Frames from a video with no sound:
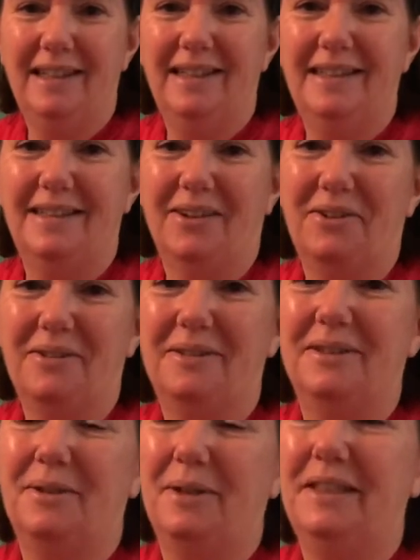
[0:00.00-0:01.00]
So it
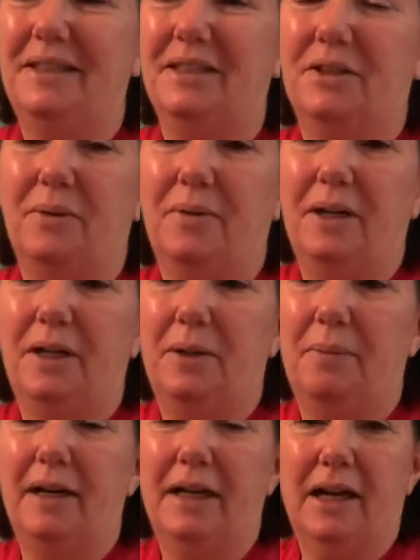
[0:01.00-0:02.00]
was crazy. So
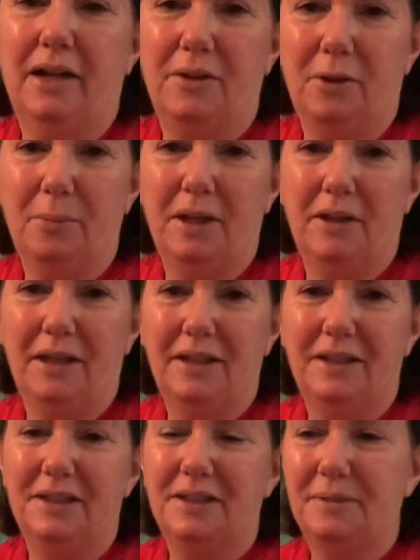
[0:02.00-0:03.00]
um, I got on their mailing
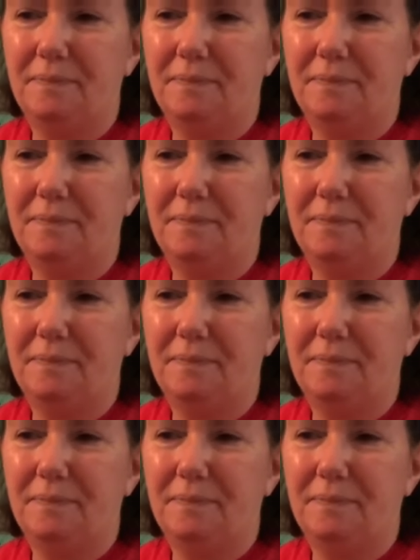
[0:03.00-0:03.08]
list,